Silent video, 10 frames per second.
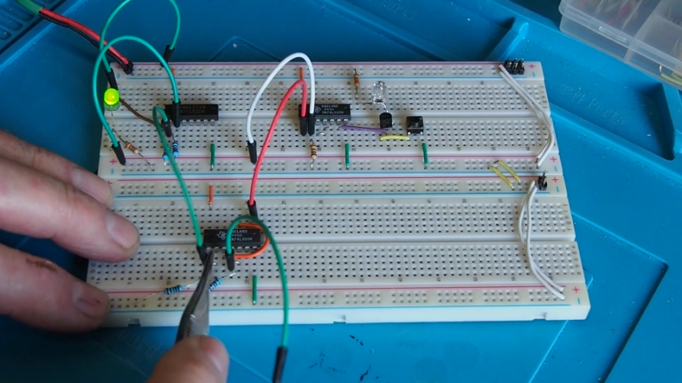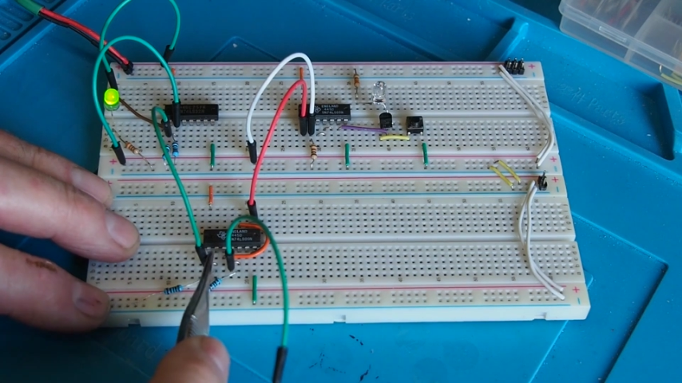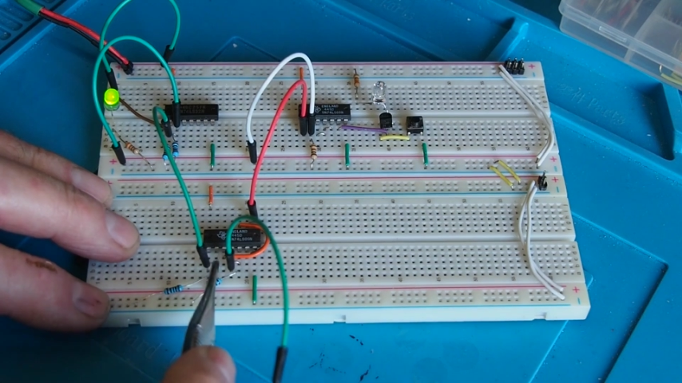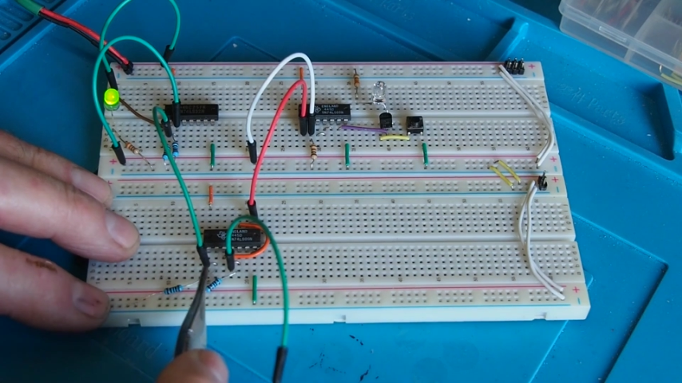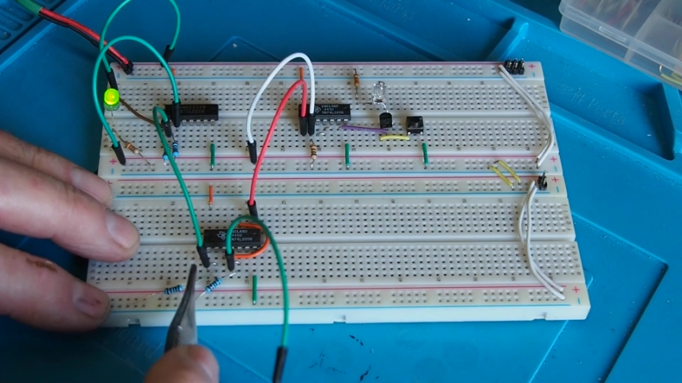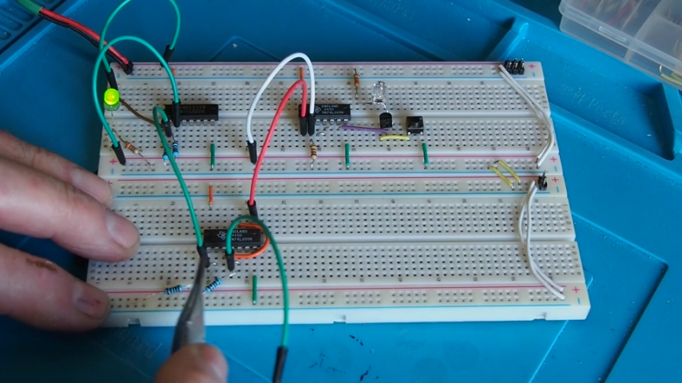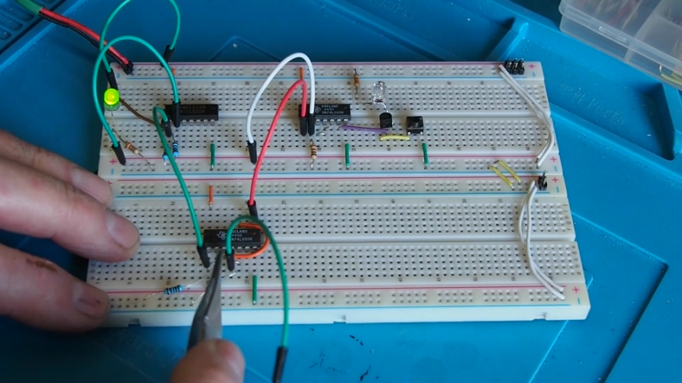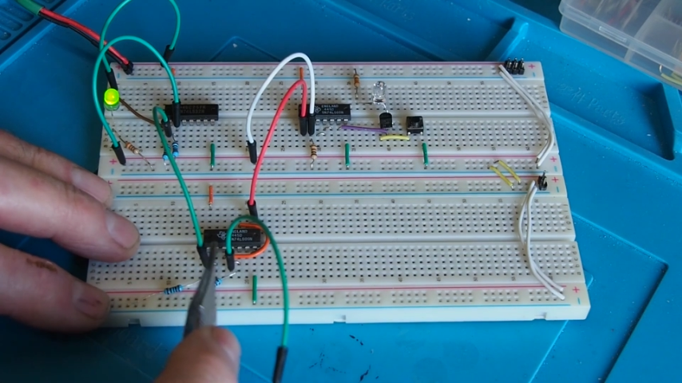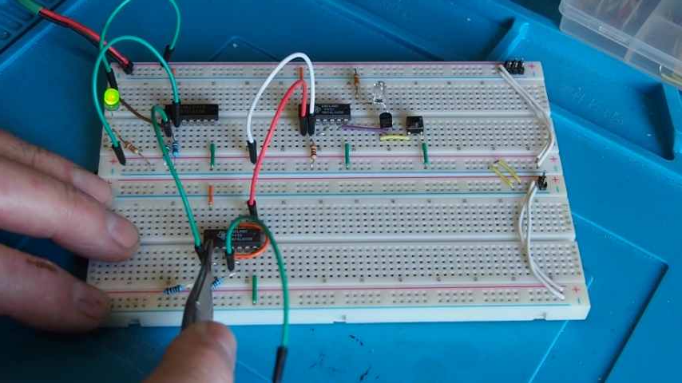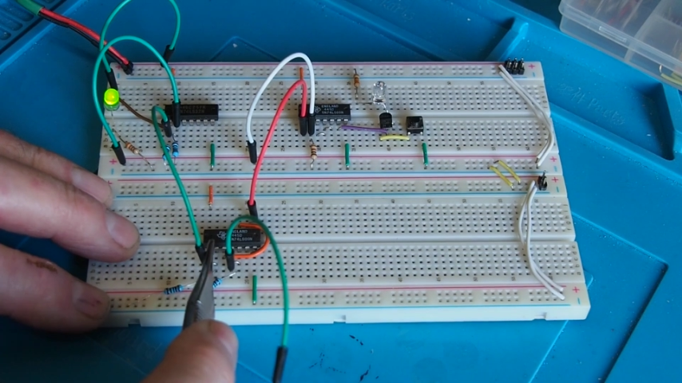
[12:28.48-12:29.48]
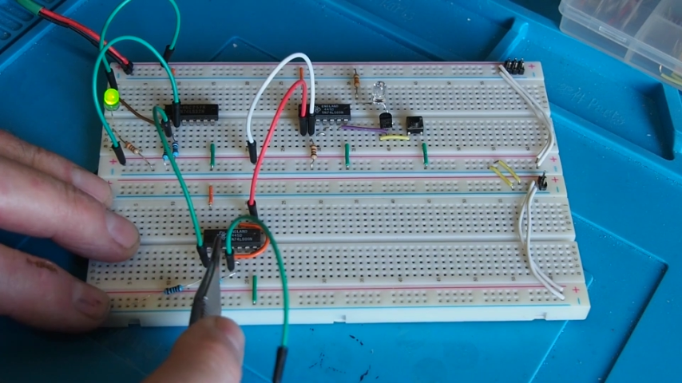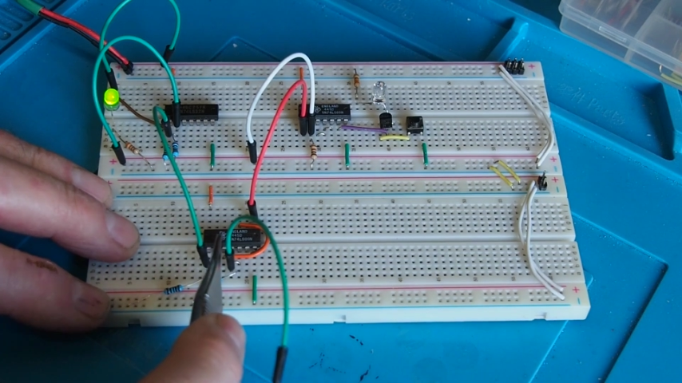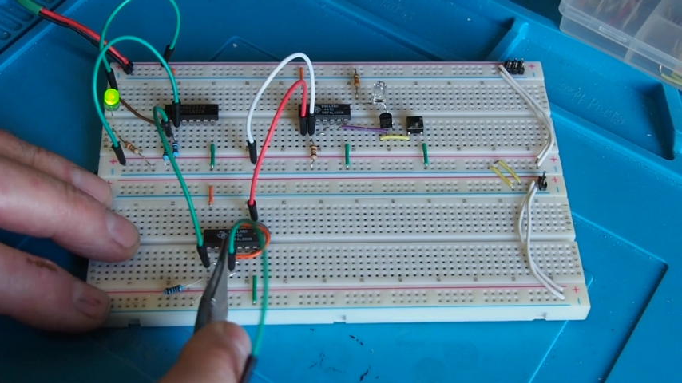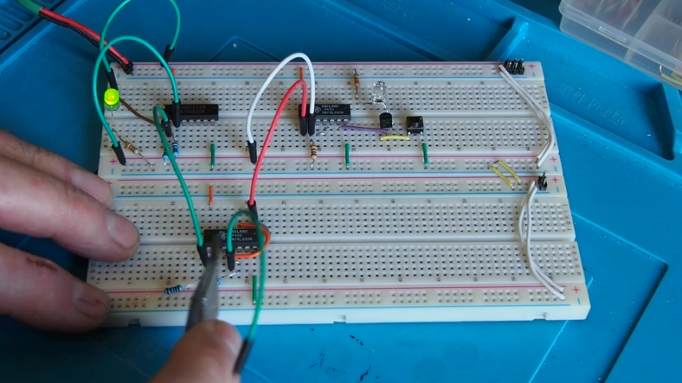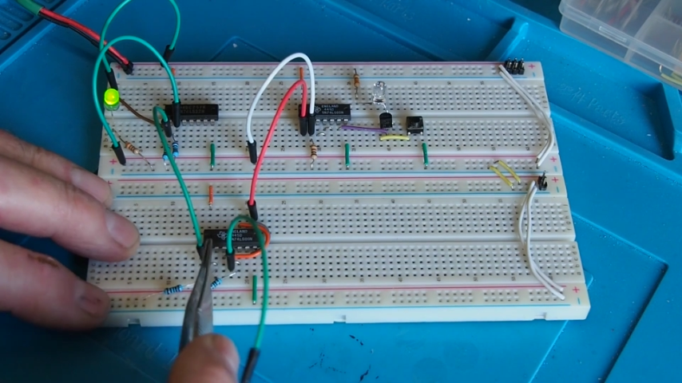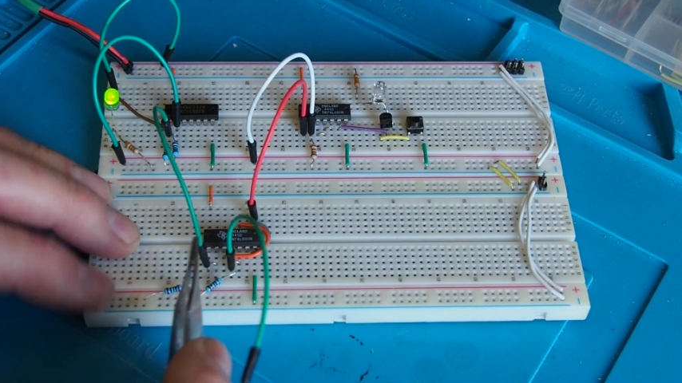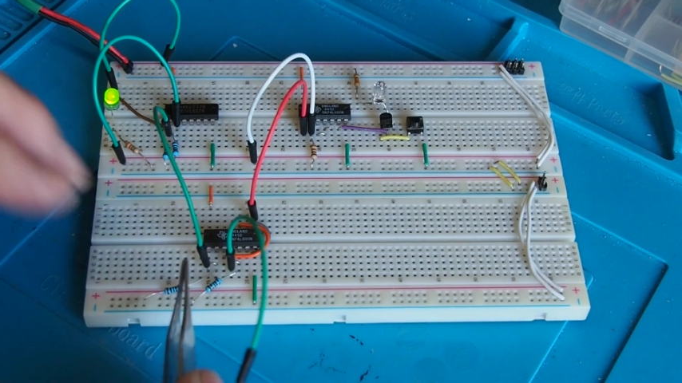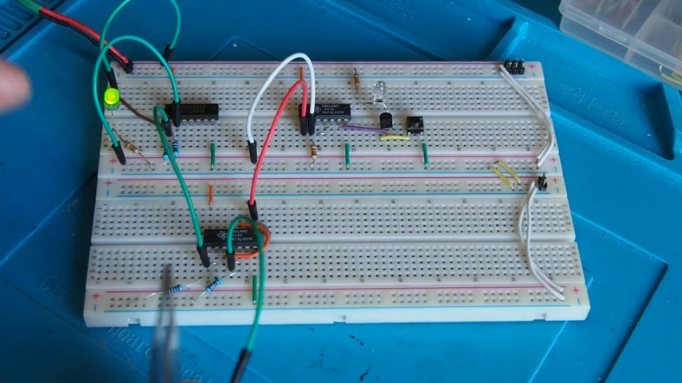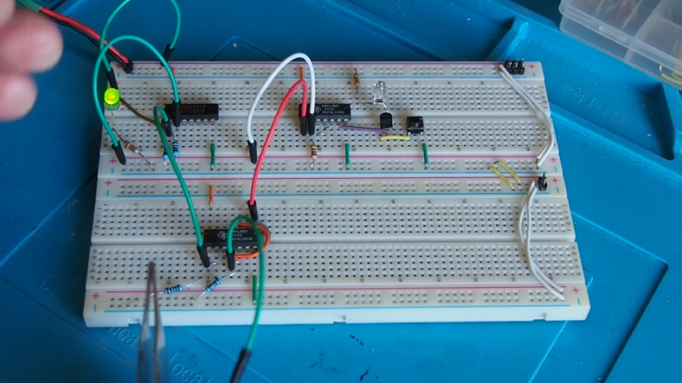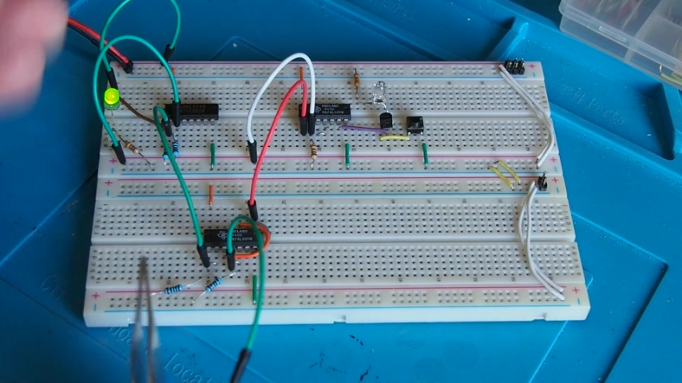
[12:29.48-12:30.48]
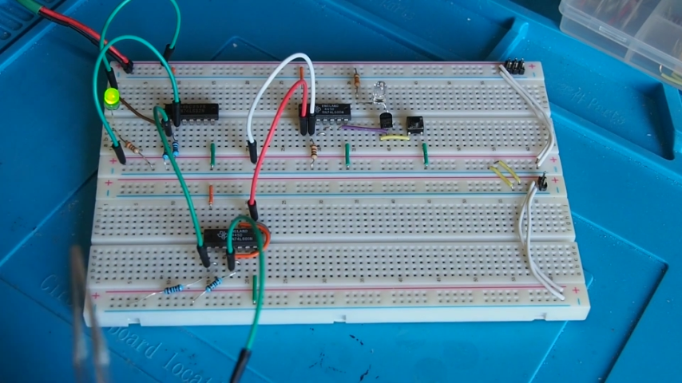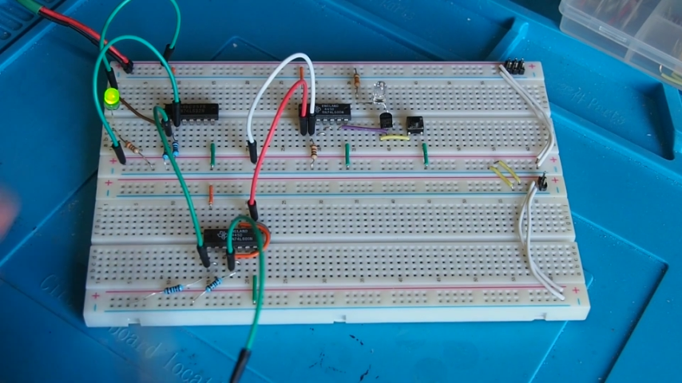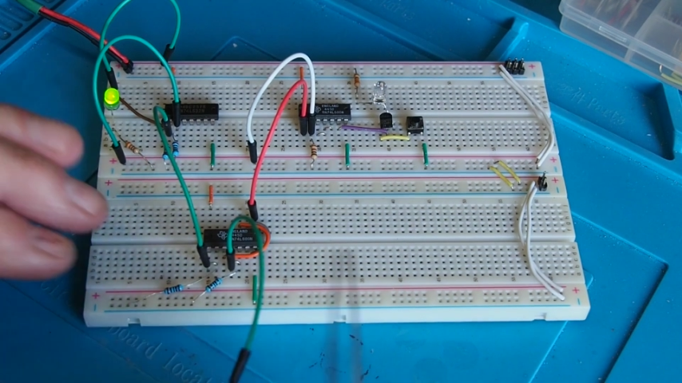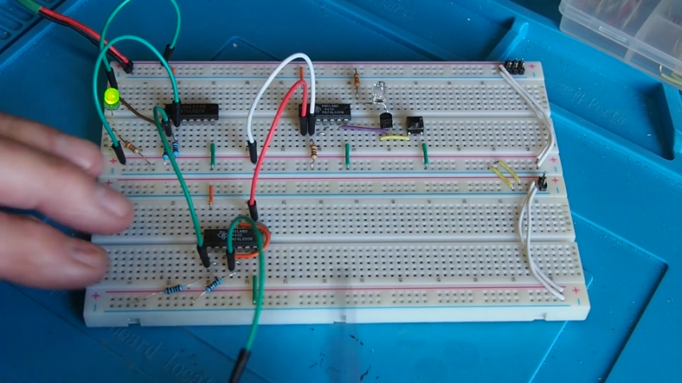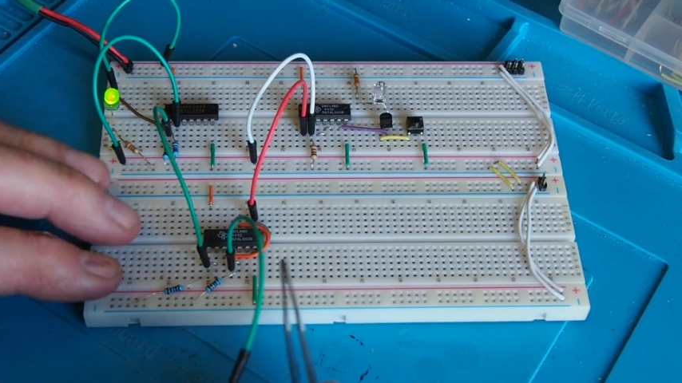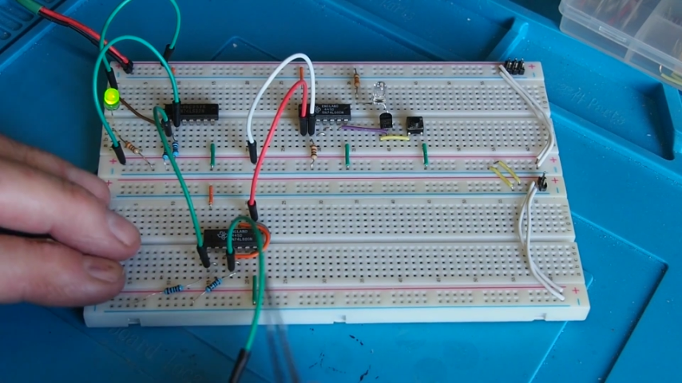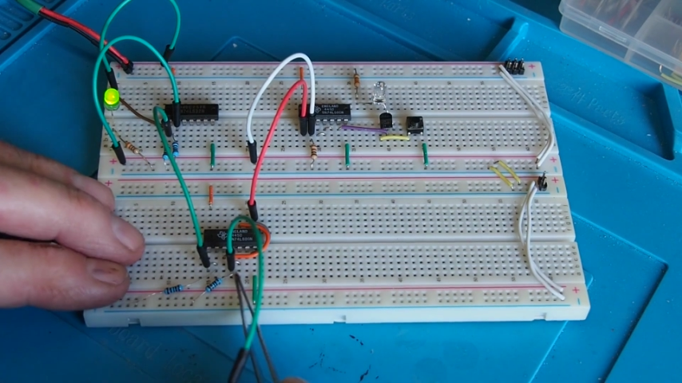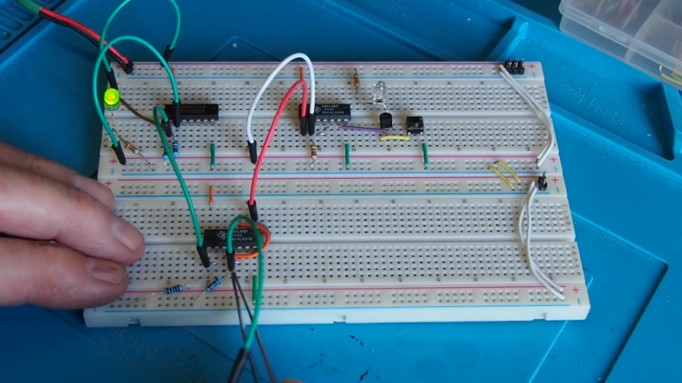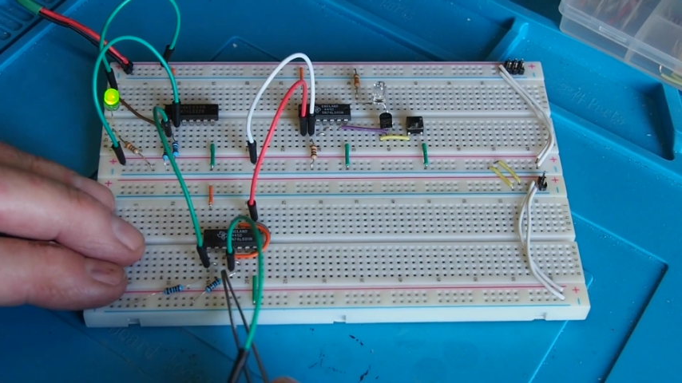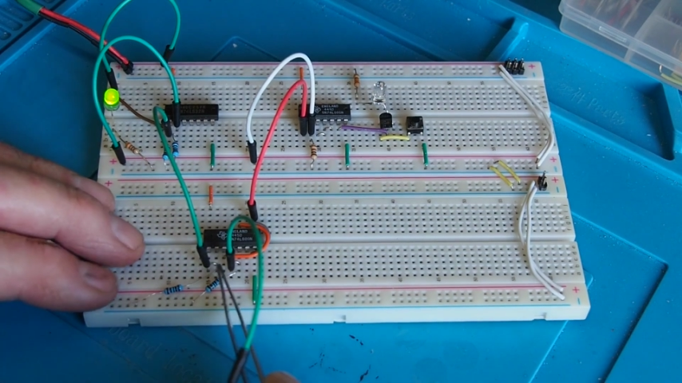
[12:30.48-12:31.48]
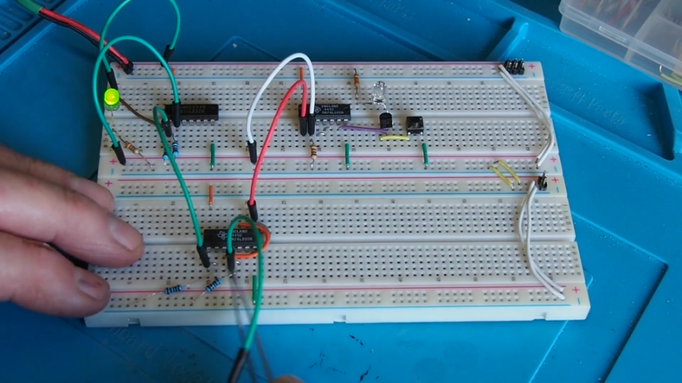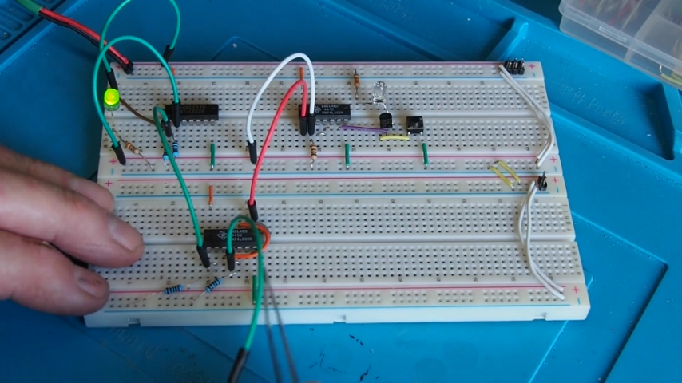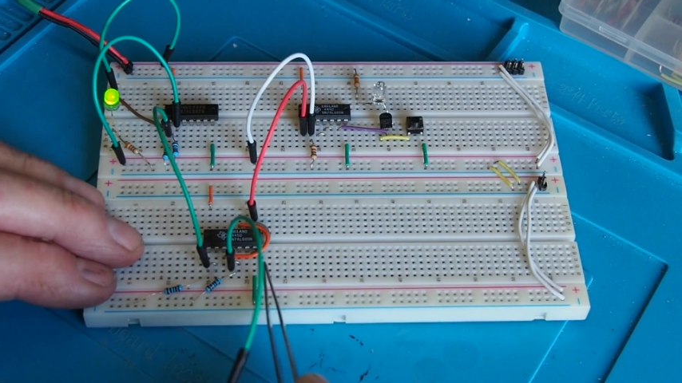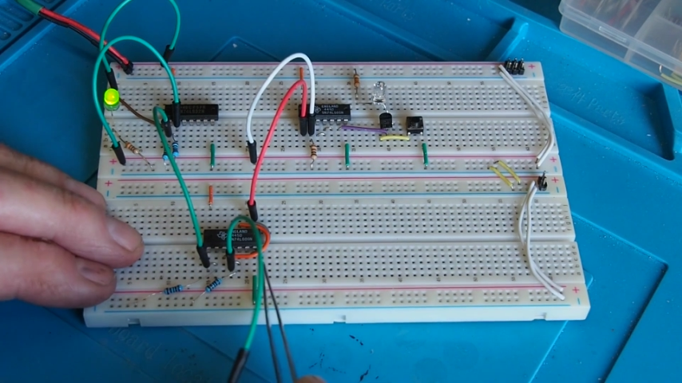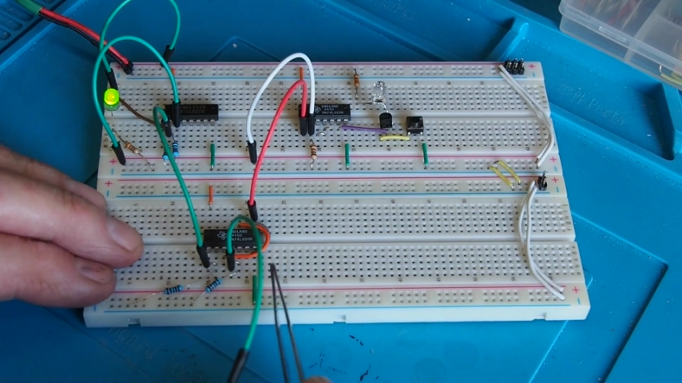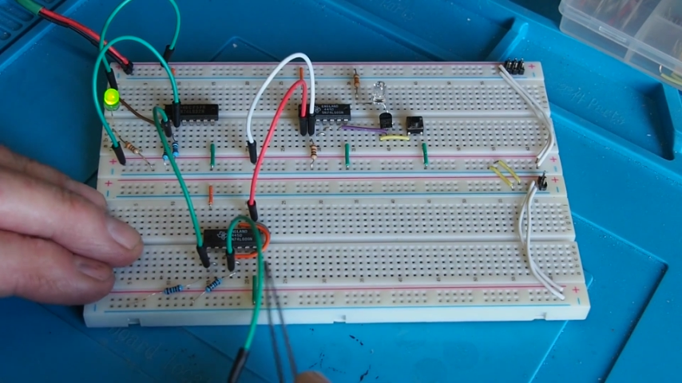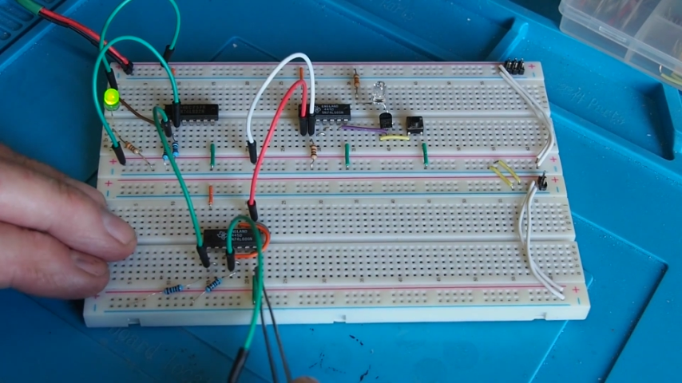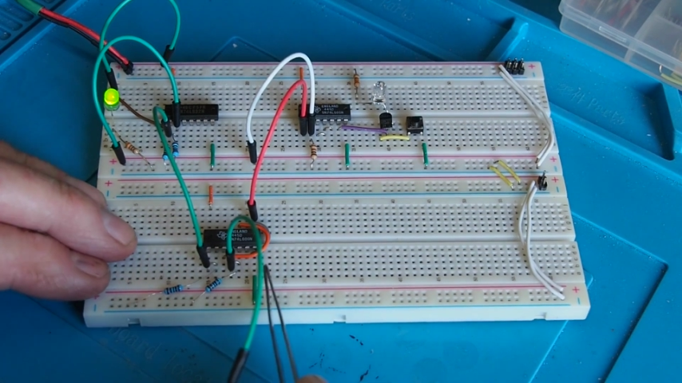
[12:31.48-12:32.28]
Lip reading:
[unreadable: no face in view]